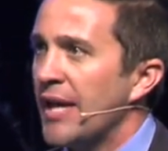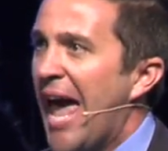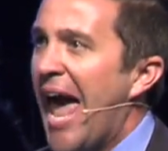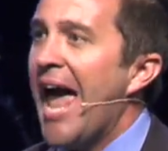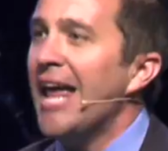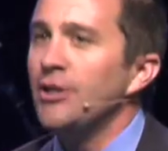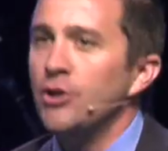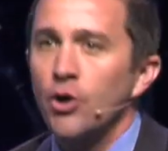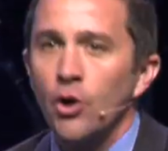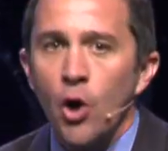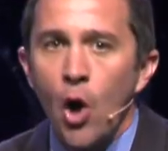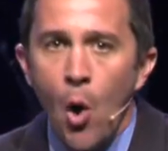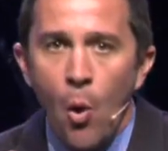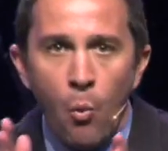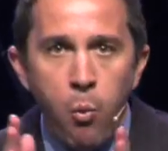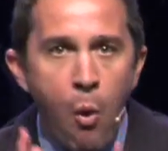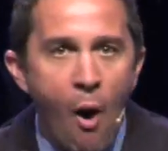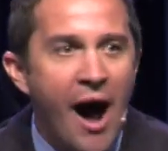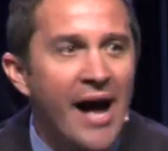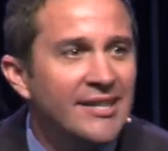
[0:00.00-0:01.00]
And you're
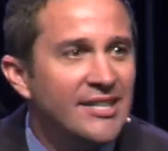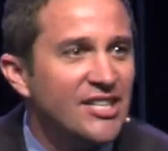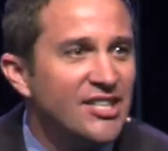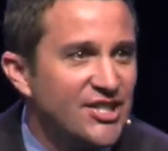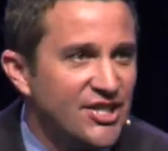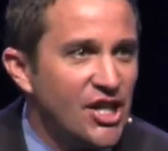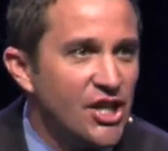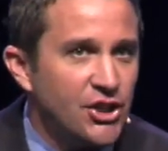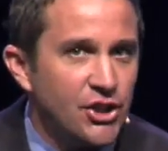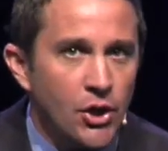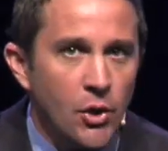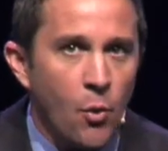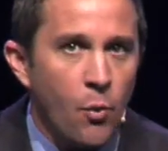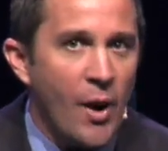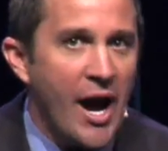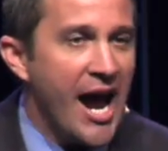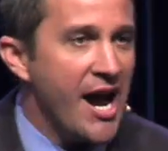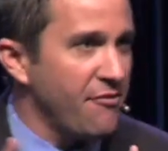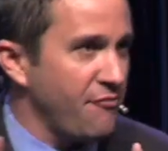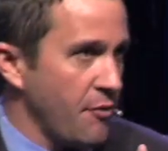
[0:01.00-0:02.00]
one decision
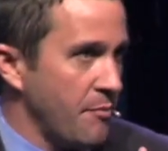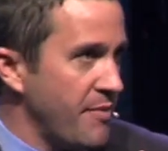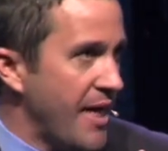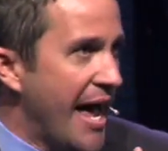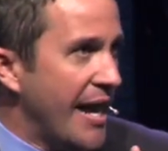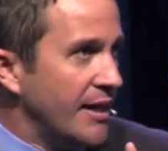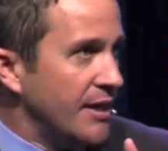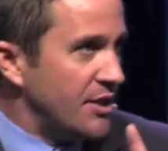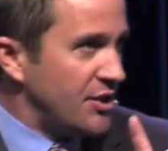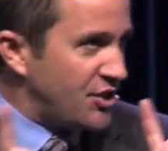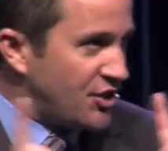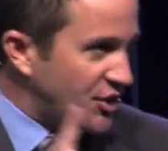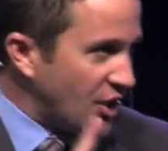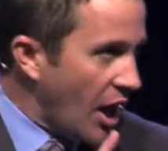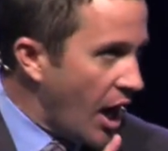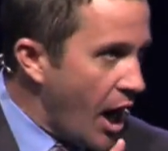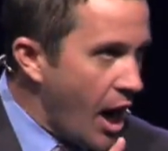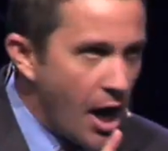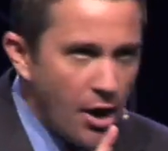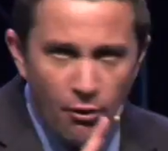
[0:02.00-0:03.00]
away from that
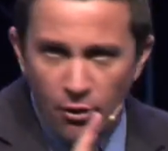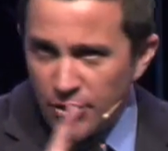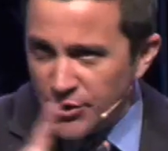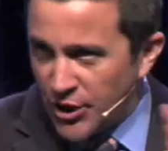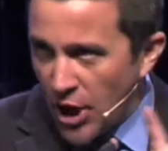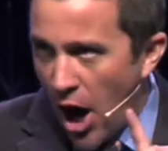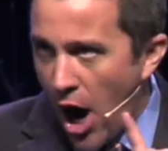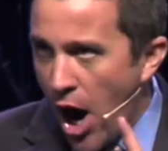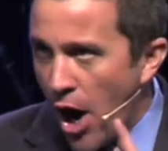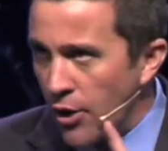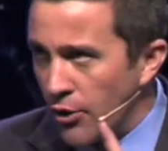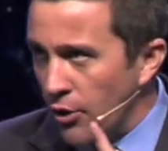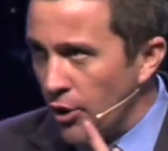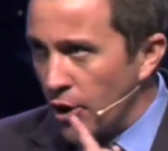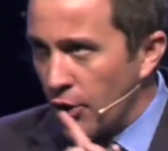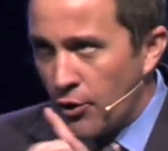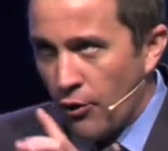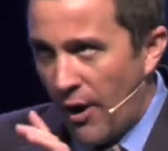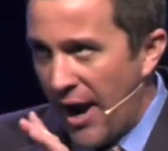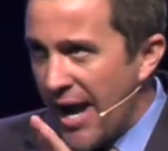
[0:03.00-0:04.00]
son or
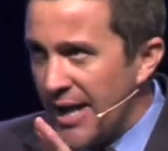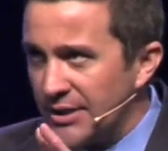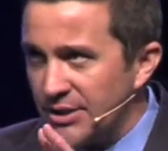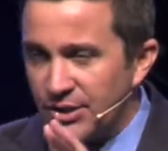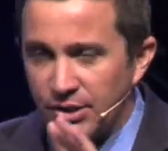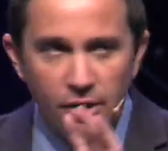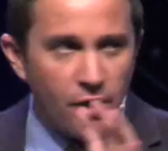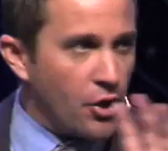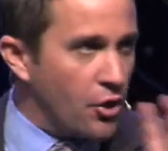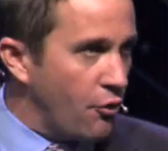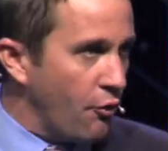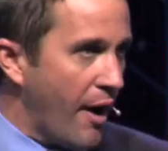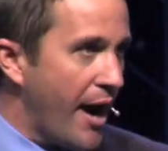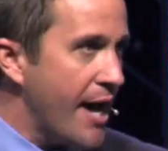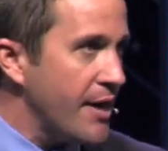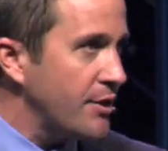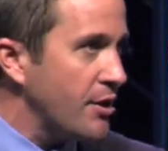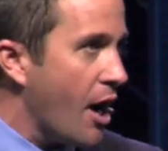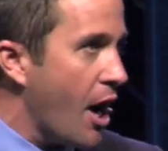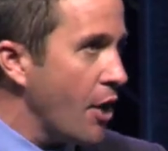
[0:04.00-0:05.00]
daughter, grandson or
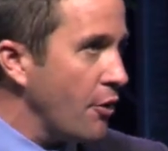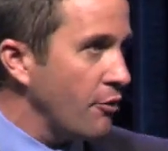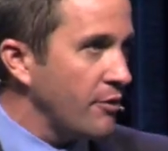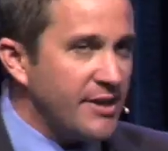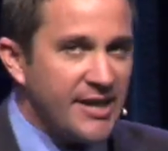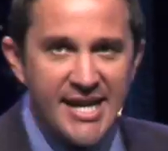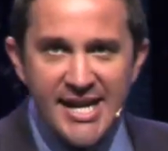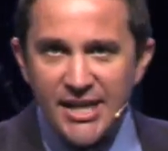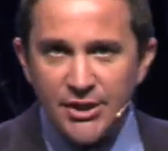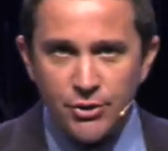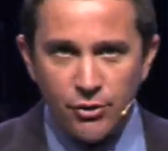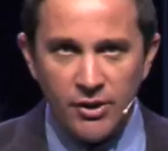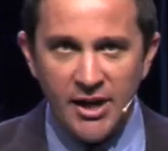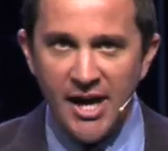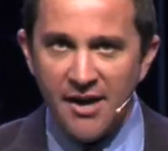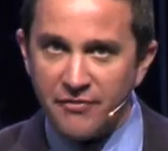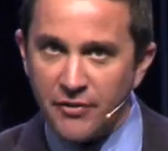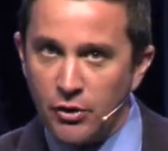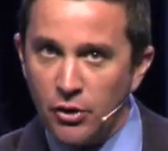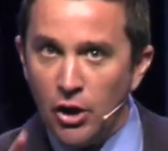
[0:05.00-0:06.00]
granddaughter, niece or
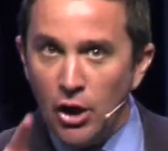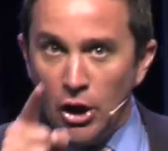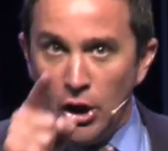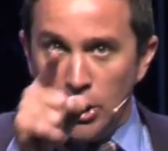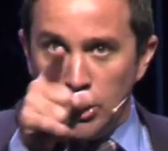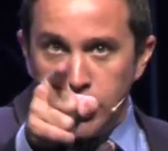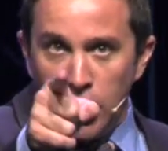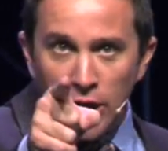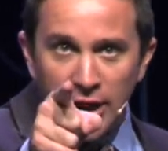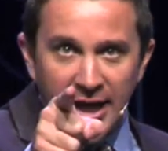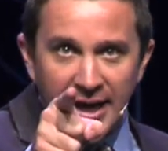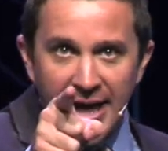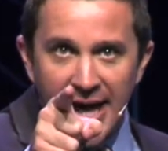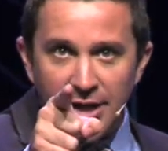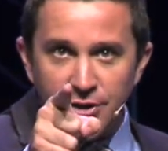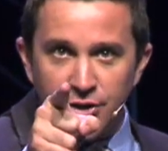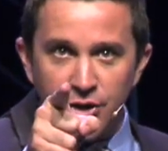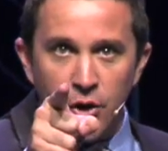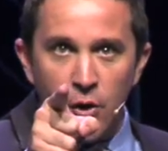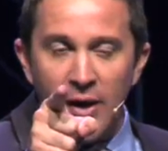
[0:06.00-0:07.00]
nephew looking
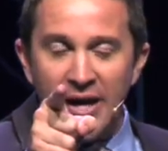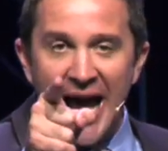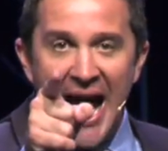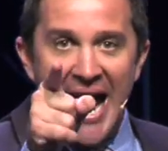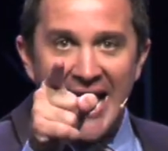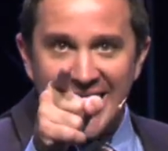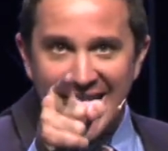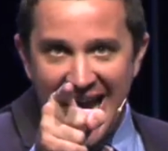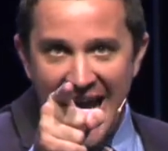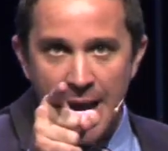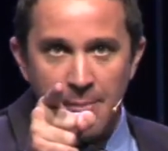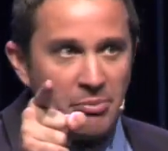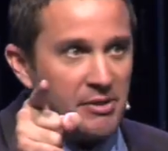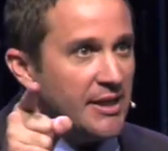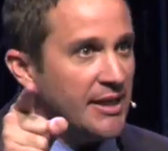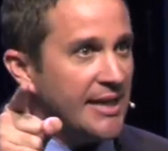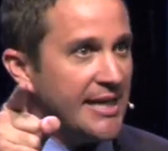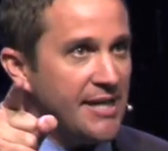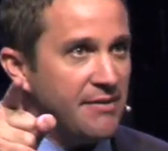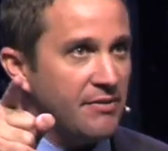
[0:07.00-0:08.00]
at you going, I can't
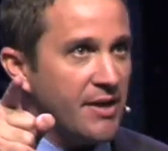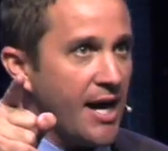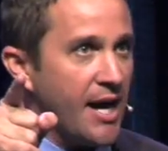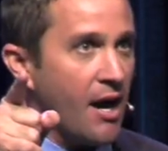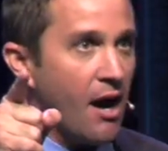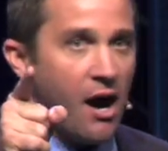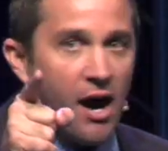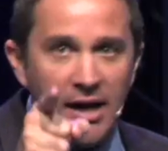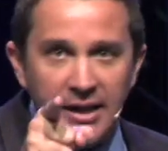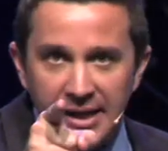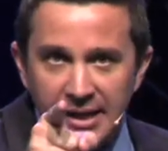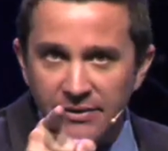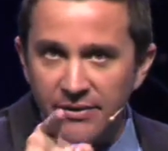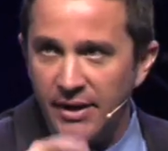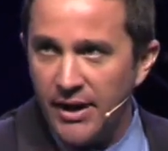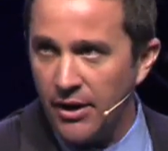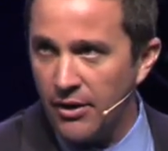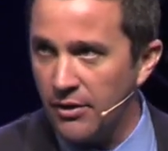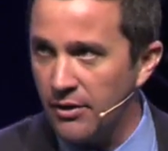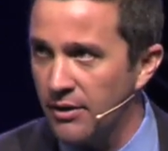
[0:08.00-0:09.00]
believe they hung in
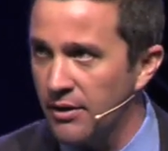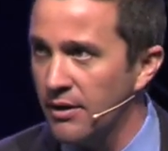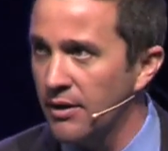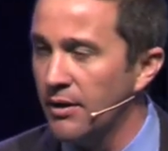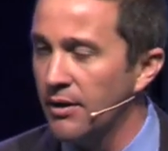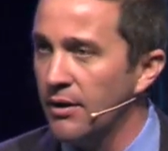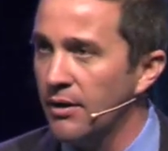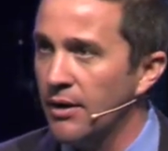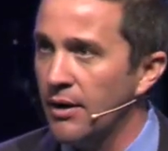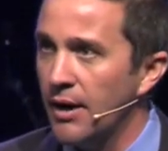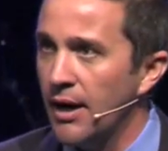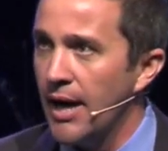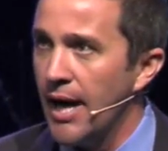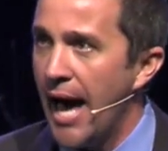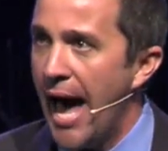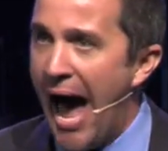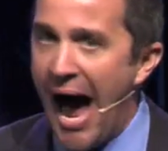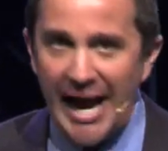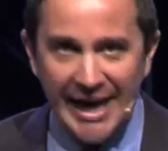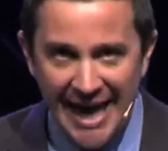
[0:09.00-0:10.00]
there.
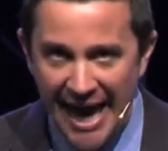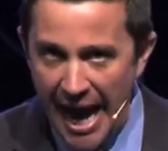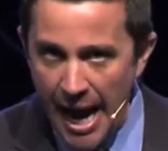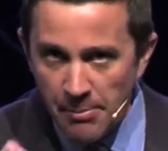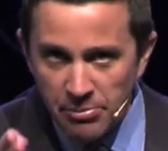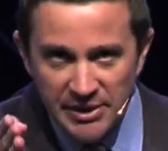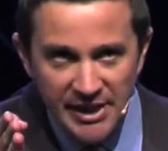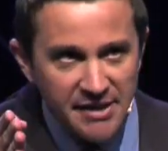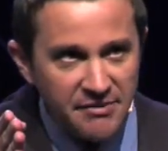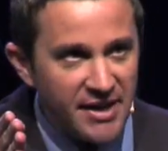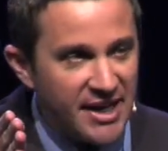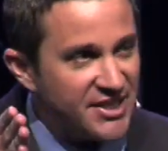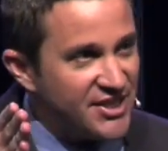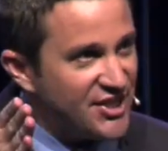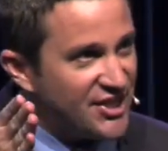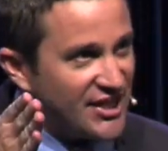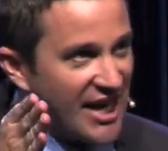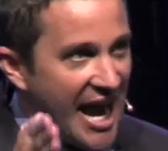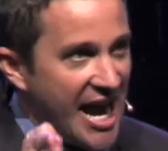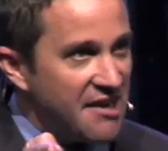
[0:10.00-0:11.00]
I can't believe they
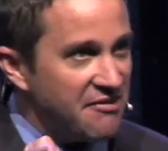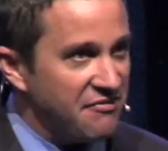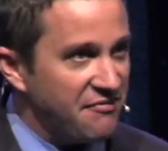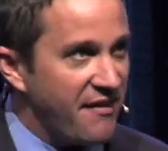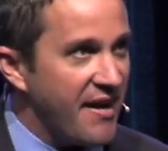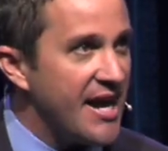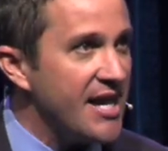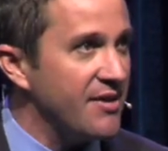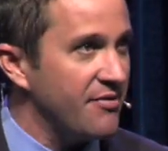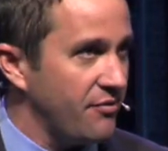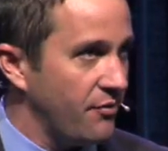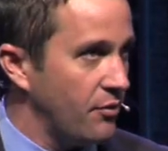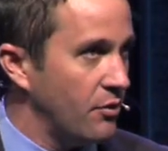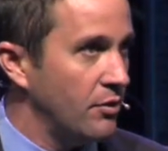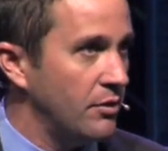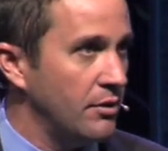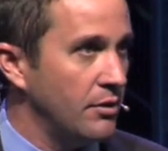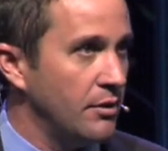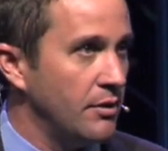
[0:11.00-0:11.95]
stayed faithful.